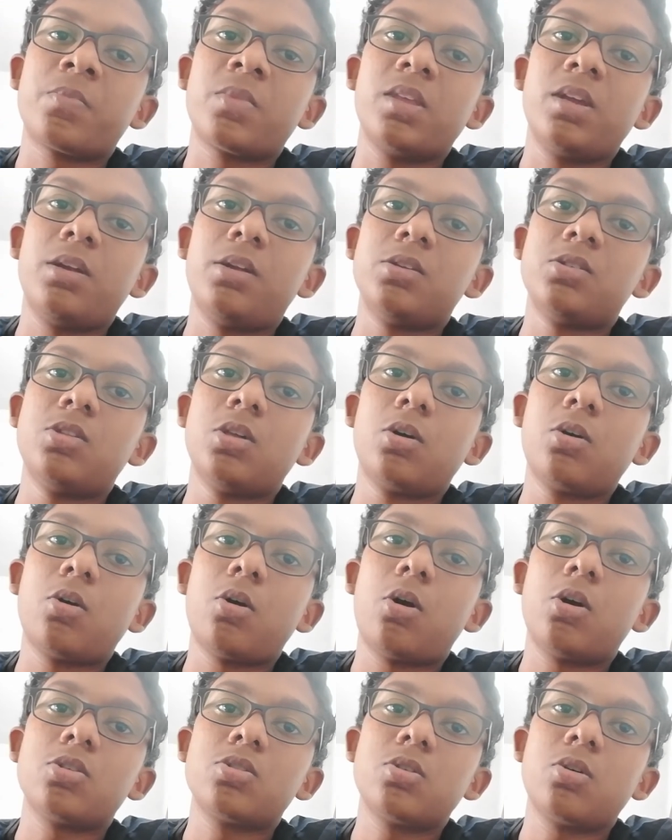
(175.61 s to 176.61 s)
It is the
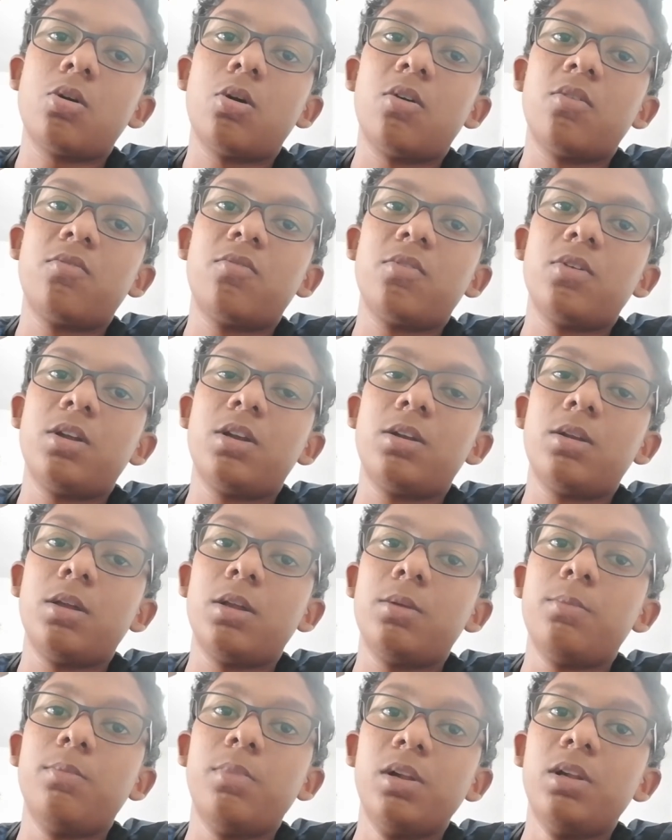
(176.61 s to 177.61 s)
cause of
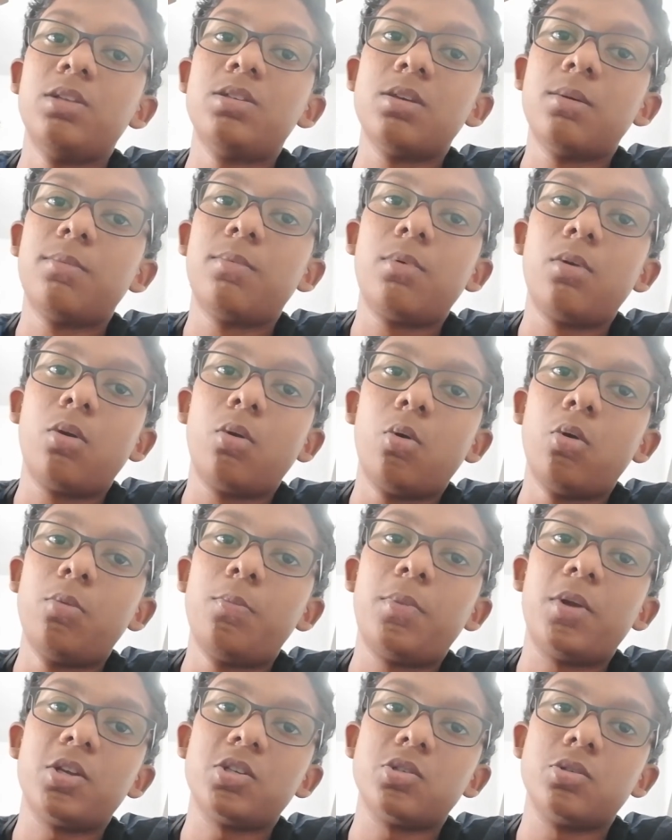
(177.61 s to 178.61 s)
it builds up
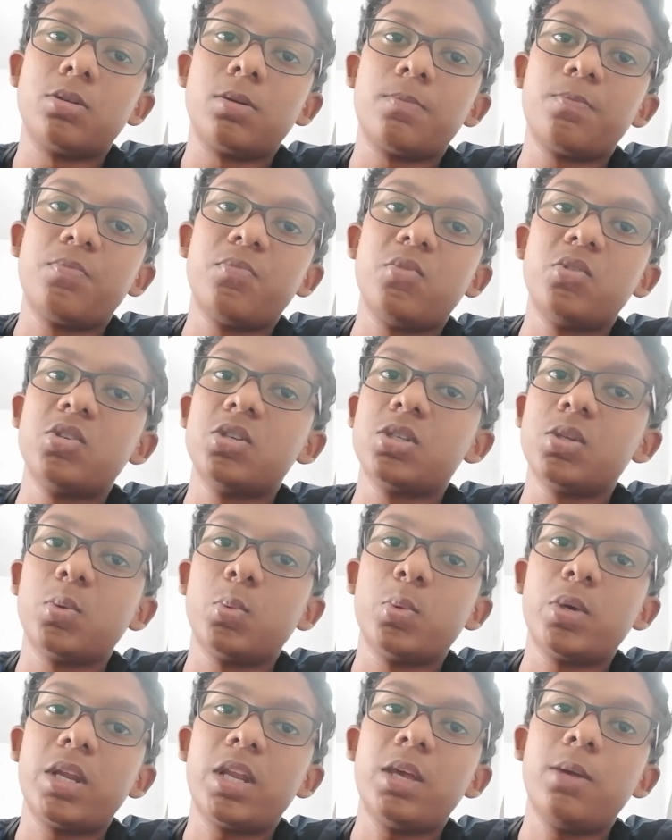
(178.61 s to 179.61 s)
root pressure, which is a
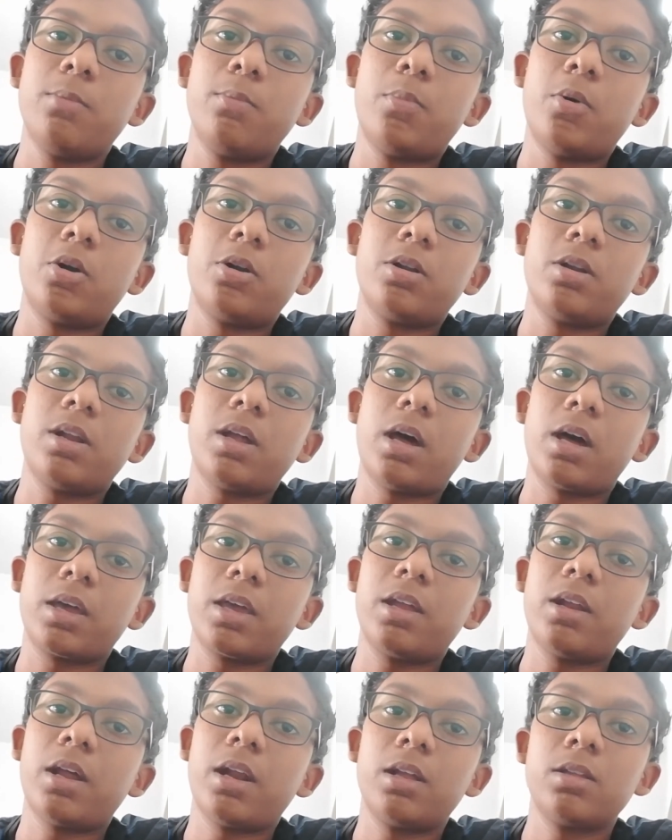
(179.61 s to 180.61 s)
very important,
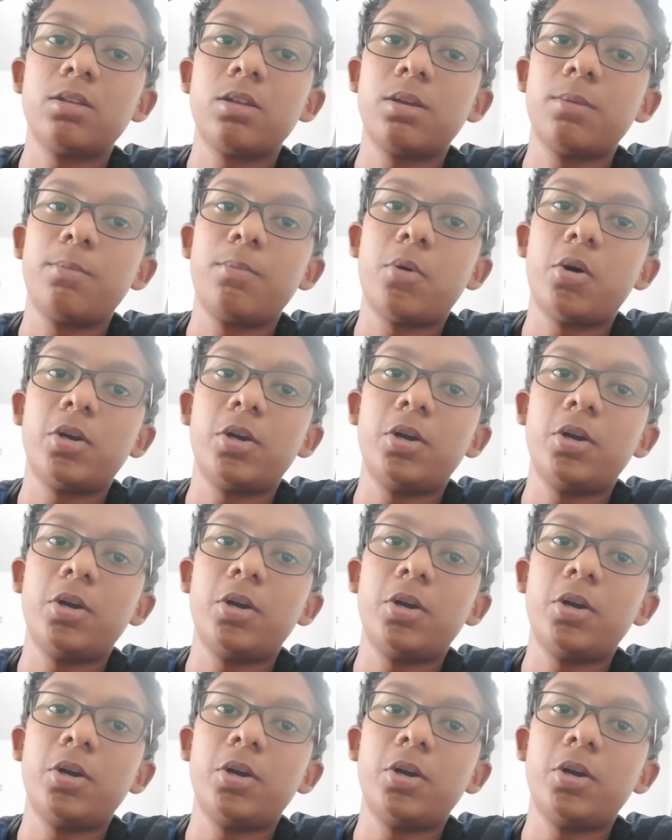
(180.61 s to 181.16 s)
again another important